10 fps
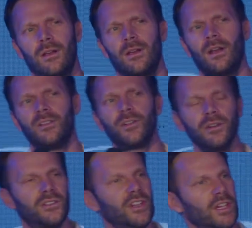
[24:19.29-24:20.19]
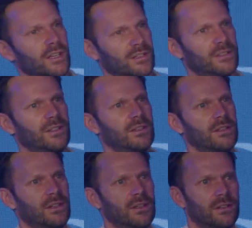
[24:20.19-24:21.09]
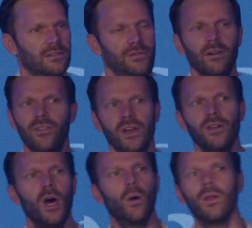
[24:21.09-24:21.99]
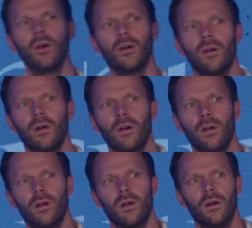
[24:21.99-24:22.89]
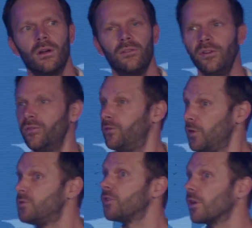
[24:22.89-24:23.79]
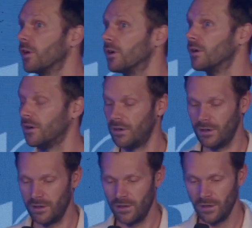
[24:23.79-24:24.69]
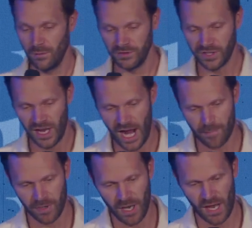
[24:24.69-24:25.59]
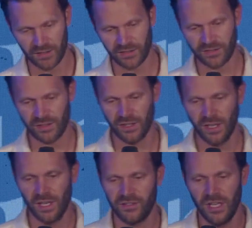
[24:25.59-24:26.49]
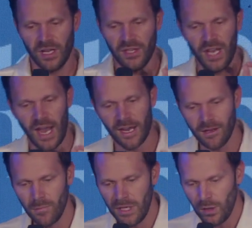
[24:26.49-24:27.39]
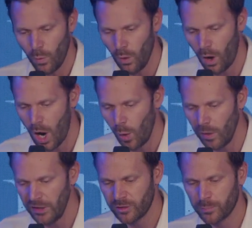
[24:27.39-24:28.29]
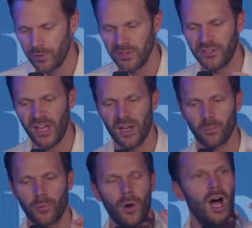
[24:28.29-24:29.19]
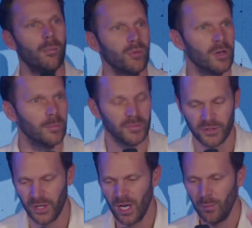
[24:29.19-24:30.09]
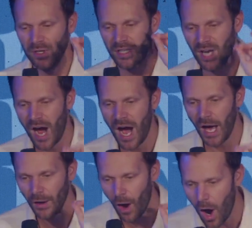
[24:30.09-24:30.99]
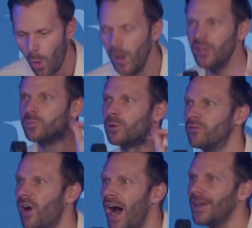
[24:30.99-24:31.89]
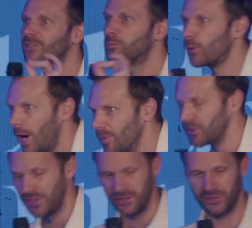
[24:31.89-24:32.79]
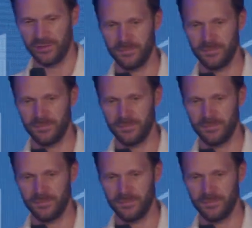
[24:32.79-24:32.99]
Uncertainty, fear of the unknown, fear of the future. What's going to happen next? See, the enemy will always present problems, but God always provides promises.